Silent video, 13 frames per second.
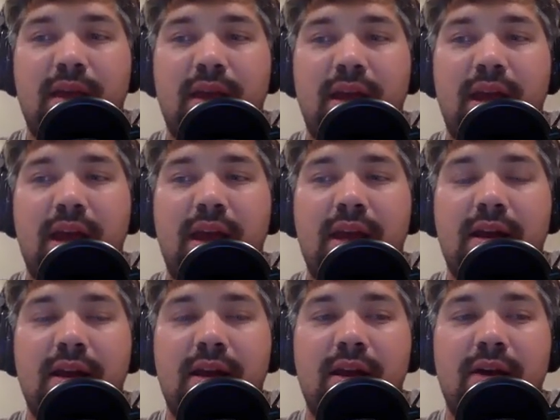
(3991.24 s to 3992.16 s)
and
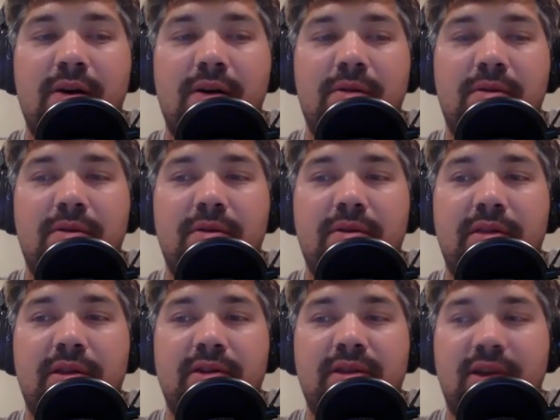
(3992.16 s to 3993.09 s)

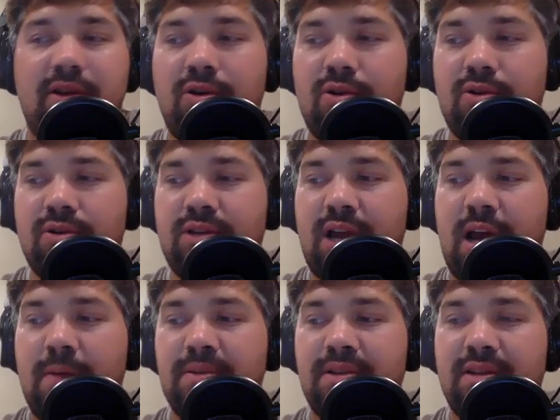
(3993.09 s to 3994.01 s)
there was like a whole
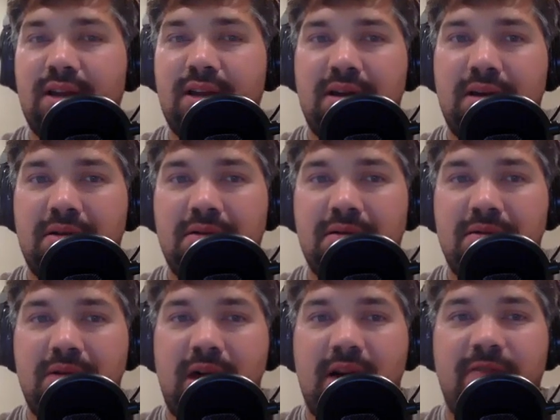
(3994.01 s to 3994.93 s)
Tom Slick
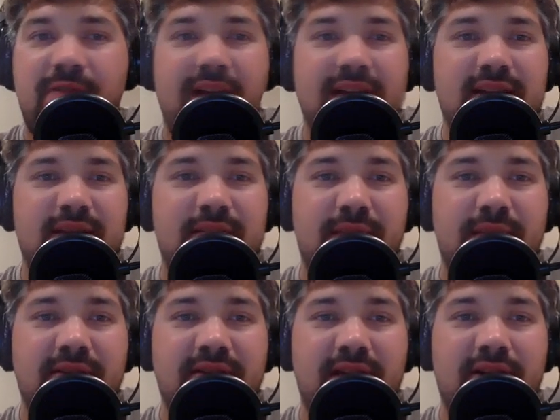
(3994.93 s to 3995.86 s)
artifacts display. It
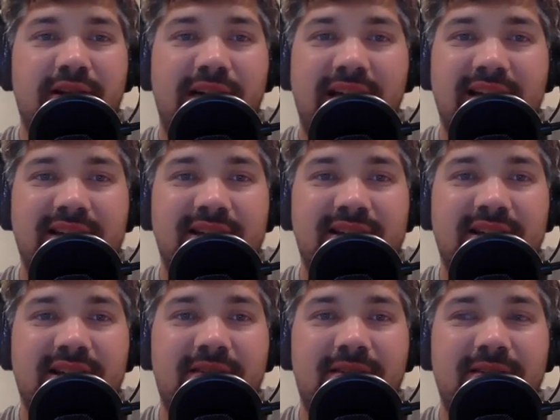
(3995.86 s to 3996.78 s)
was like glasses
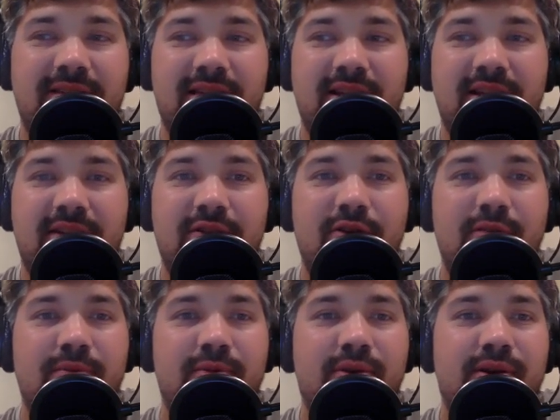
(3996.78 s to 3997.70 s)
and everything, like a
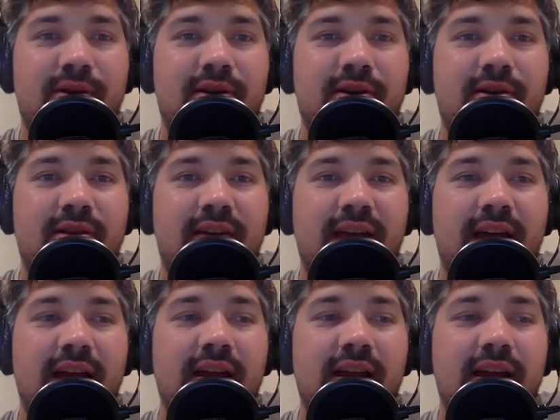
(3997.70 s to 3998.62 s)
notebook and all that.